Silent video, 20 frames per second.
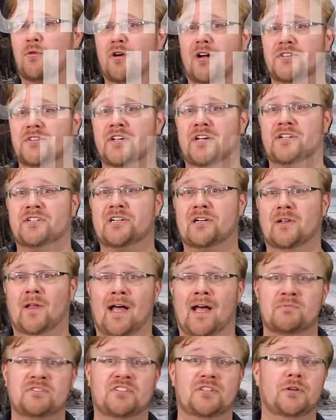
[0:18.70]
the Bronze Age
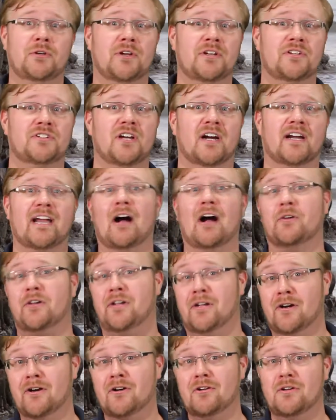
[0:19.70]
collapse that you can check out
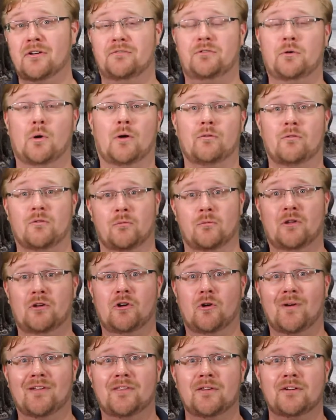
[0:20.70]
here if you aren't
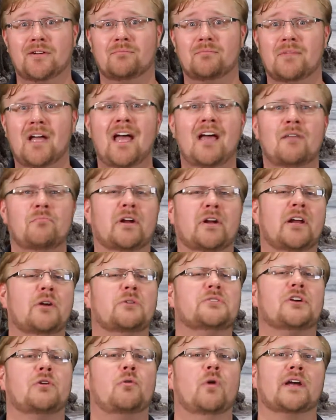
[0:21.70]
familiar with it, but
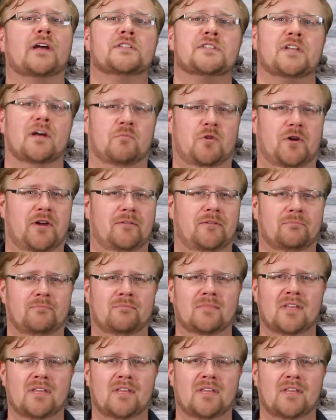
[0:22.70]
here's a quick summary.